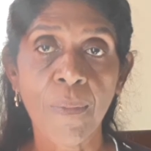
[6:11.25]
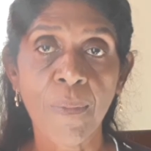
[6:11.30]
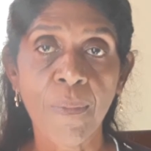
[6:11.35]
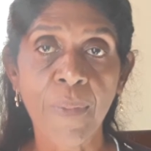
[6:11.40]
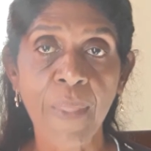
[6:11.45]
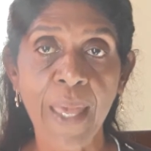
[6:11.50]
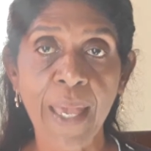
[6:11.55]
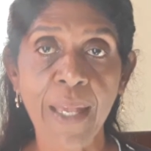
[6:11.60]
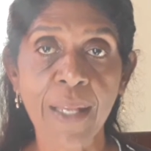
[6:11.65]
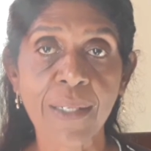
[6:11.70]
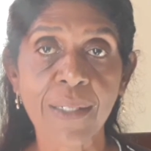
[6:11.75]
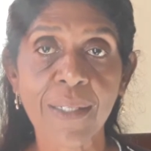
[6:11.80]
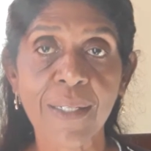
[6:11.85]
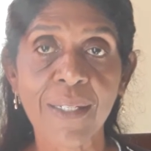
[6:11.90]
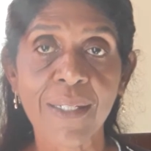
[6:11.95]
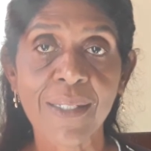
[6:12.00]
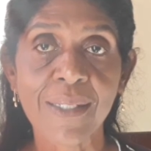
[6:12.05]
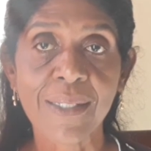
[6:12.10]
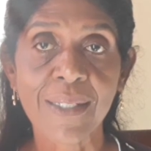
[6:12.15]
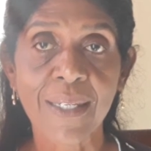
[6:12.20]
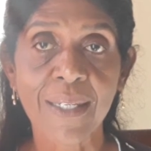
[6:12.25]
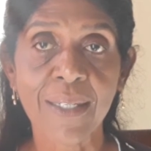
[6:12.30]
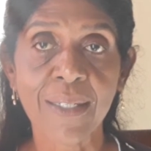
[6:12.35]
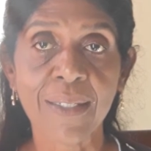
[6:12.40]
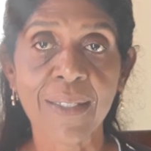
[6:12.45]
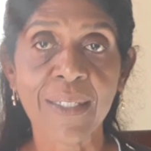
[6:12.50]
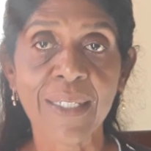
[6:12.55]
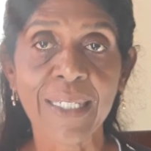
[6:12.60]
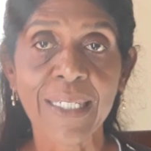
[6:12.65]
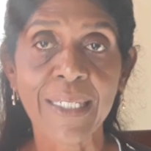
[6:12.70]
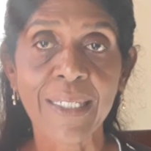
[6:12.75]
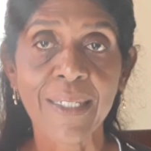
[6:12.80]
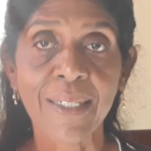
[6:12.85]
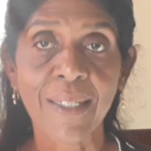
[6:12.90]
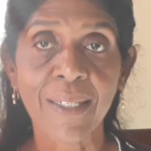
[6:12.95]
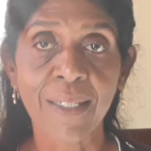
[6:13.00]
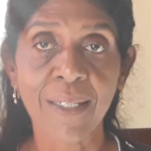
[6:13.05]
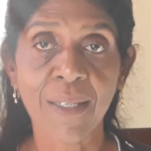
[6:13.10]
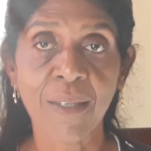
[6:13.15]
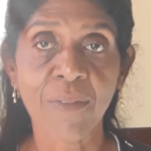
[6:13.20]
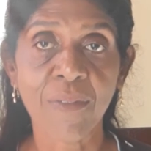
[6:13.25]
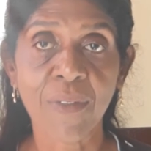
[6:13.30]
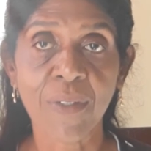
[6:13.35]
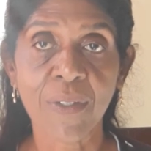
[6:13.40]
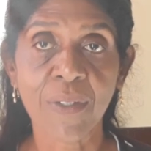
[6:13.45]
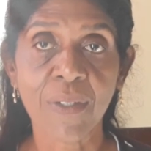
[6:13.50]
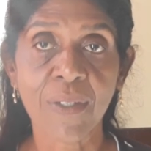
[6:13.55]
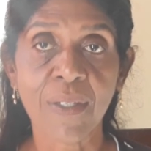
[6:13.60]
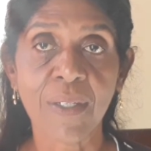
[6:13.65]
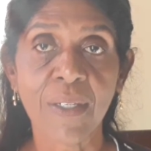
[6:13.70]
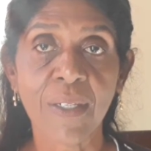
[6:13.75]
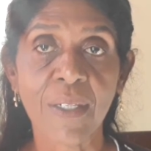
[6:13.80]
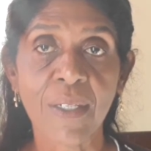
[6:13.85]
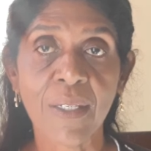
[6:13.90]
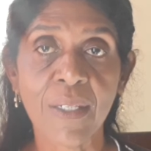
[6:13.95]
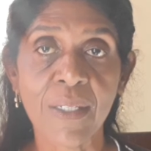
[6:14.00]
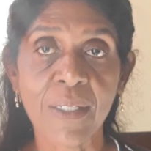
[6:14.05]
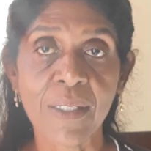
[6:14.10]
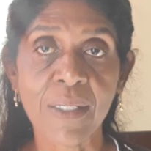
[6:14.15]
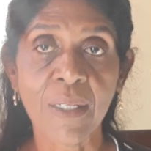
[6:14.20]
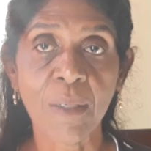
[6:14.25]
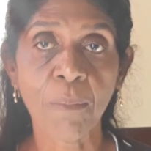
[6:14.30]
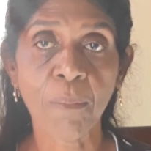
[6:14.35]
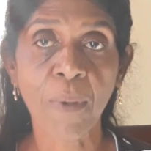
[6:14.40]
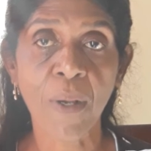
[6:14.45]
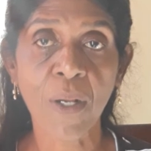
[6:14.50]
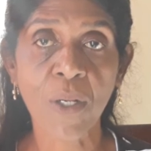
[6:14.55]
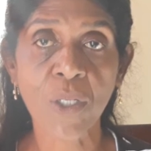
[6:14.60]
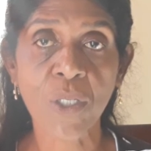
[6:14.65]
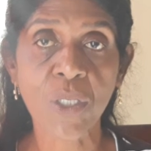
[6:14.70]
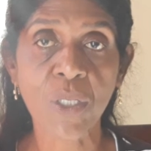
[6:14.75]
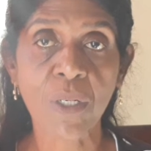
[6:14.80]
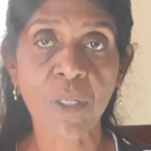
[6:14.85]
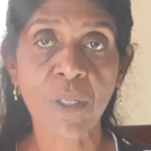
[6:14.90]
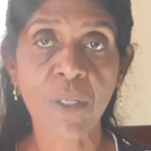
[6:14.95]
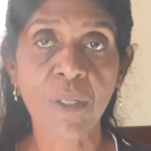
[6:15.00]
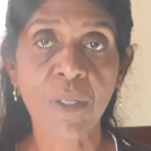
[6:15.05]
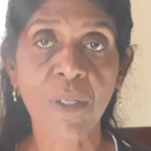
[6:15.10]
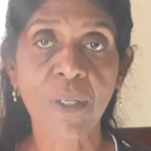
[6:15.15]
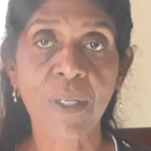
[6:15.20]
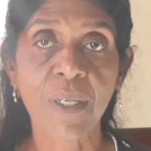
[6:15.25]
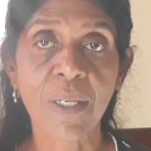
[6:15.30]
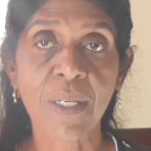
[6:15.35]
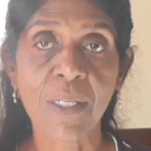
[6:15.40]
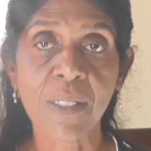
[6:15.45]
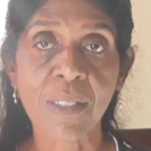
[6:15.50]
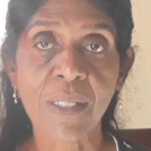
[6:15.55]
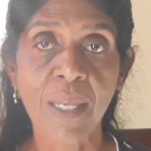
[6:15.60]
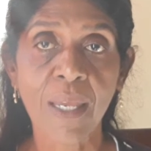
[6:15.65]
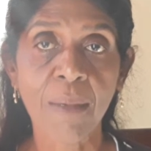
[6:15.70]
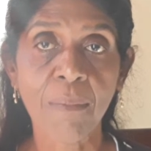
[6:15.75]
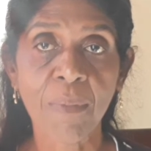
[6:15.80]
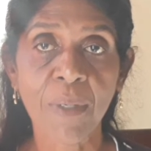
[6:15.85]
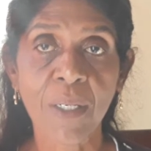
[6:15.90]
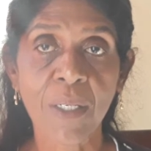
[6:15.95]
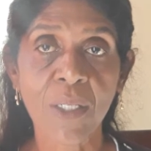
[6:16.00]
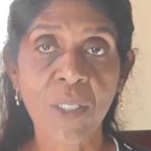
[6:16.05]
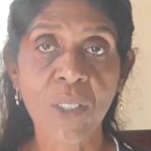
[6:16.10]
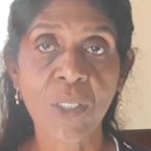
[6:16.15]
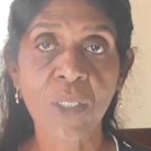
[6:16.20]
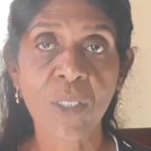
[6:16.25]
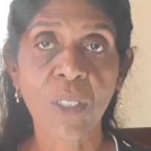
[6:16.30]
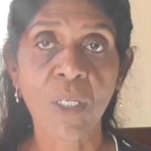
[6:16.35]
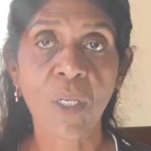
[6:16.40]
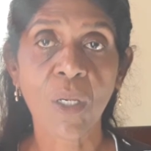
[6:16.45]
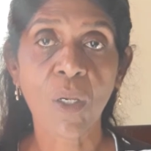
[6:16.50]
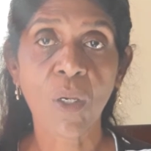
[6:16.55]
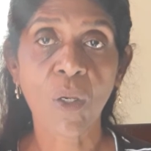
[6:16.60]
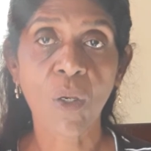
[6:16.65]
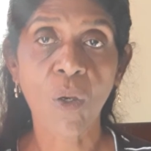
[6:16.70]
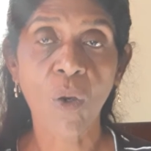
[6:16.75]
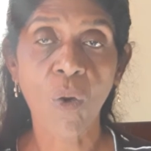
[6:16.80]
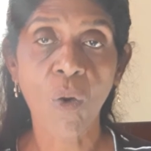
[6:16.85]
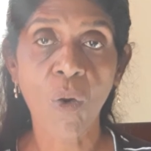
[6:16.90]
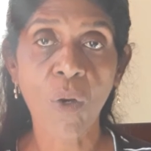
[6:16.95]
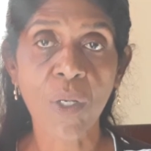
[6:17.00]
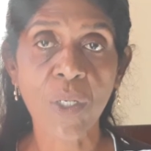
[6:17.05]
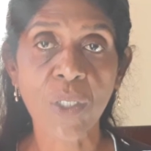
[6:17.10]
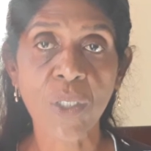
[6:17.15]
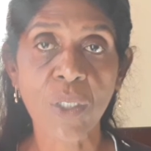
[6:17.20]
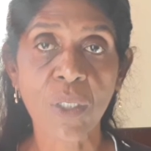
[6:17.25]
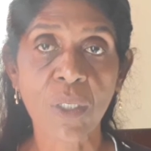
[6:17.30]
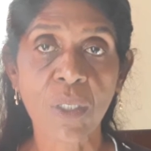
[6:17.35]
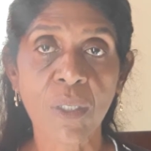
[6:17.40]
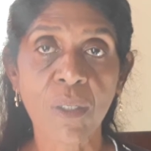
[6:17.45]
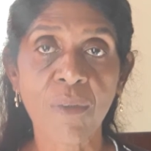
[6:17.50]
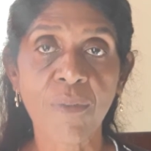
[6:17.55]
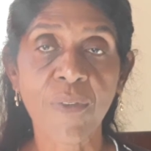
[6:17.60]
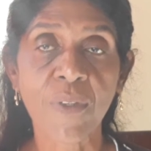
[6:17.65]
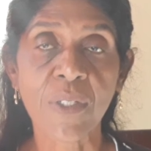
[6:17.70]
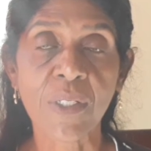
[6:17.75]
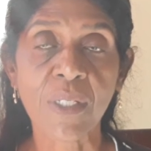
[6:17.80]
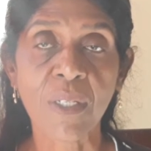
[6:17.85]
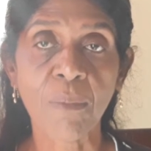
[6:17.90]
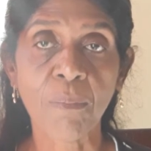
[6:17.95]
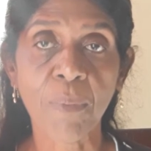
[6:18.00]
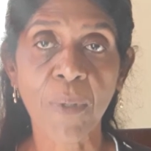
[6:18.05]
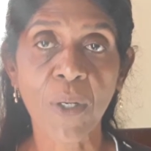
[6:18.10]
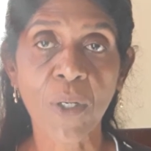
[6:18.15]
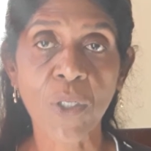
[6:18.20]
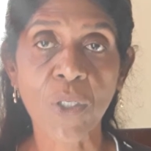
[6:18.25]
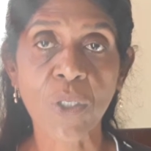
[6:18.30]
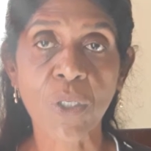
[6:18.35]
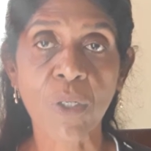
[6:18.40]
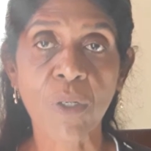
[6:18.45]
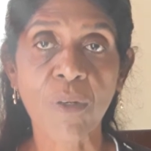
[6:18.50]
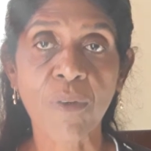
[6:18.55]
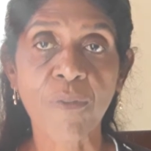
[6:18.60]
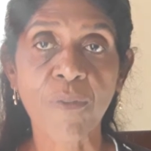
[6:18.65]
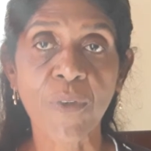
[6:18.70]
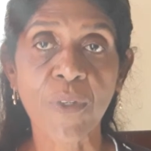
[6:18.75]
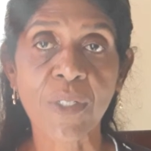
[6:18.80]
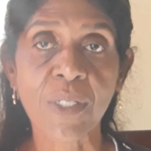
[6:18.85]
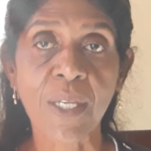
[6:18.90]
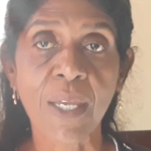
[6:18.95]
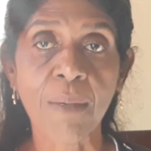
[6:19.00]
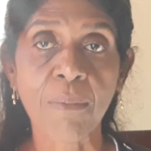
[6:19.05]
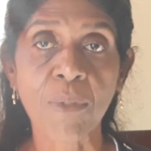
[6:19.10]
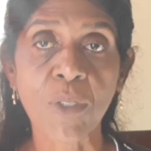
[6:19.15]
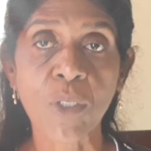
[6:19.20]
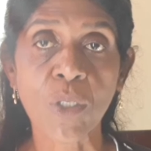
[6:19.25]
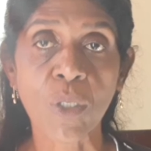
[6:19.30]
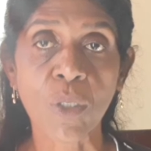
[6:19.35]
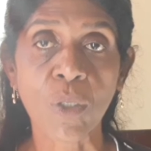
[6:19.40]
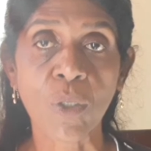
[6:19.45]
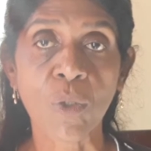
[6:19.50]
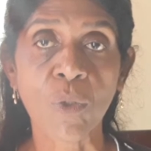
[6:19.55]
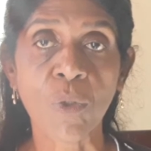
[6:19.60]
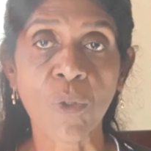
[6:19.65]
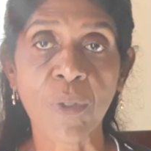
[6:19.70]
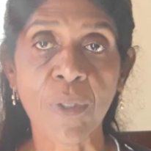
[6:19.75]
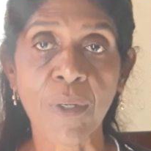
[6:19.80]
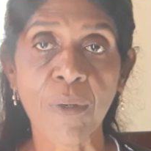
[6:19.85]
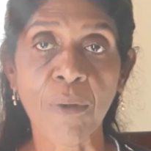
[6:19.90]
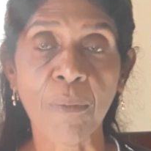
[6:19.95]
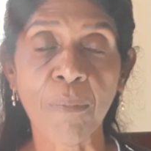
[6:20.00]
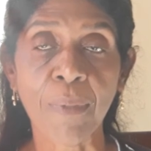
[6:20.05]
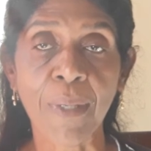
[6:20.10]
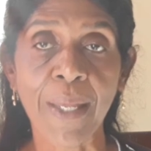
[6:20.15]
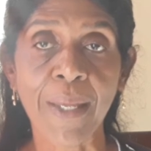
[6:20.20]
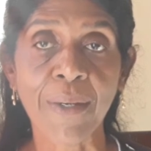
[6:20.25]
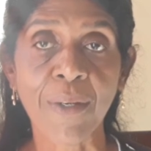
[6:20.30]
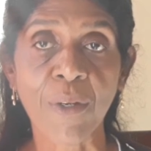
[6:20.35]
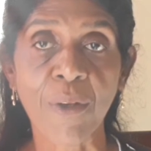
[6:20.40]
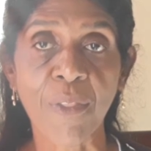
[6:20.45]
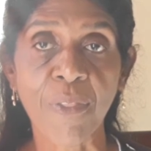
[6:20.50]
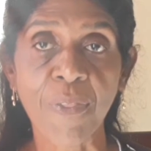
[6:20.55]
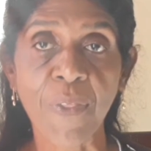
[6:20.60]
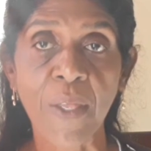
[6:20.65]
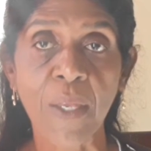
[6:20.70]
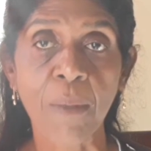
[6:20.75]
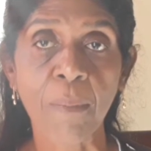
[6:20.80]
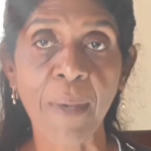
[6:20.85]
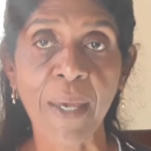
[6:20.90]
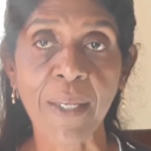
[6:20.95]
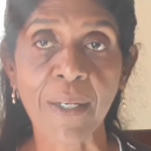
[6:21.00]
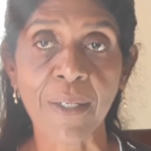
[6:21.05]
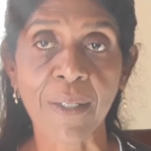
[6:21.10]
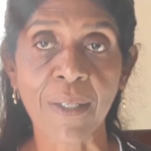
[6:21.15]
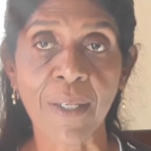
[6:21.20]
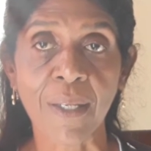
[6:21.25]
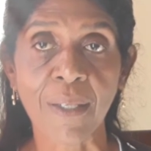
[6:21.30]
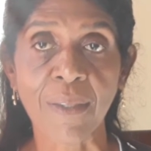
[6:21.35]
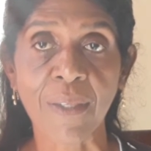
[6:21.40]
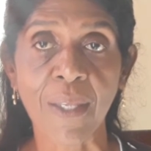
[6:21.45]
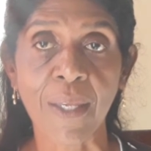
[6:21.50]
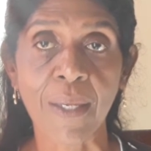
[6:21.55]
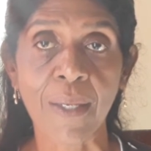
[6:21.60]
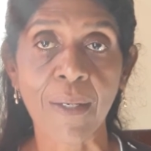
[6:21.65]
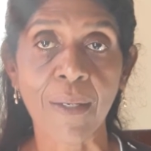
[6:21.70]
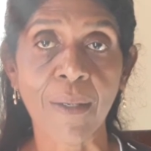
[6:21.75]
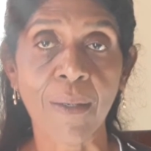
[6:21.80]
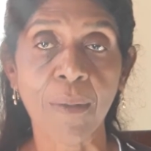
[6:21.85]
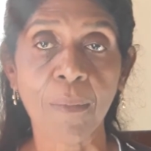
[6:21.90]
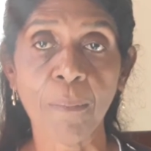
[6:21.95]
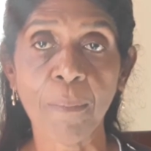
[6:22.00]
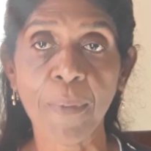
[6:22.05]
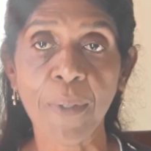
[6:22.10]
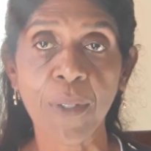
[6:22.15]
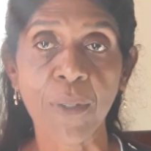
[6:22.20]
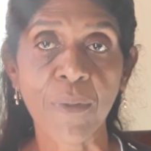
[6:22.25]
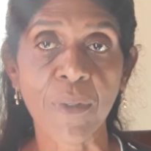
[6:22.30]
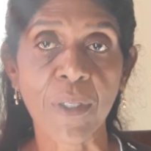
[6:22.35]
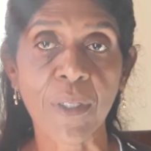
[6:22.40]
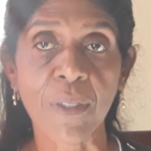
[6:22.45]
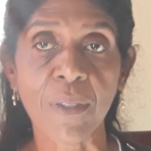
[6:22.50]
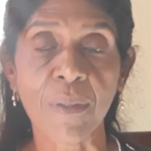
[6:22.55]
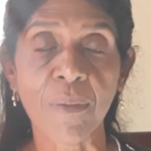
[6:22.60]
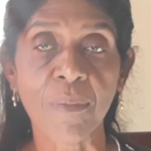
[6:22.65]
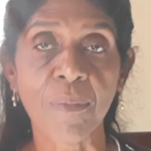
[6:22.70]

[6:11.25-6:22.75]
That is kidney 11. Deep puncture, damage, caution for deep puncture for damage to urinary bladder. Think about it like that, period.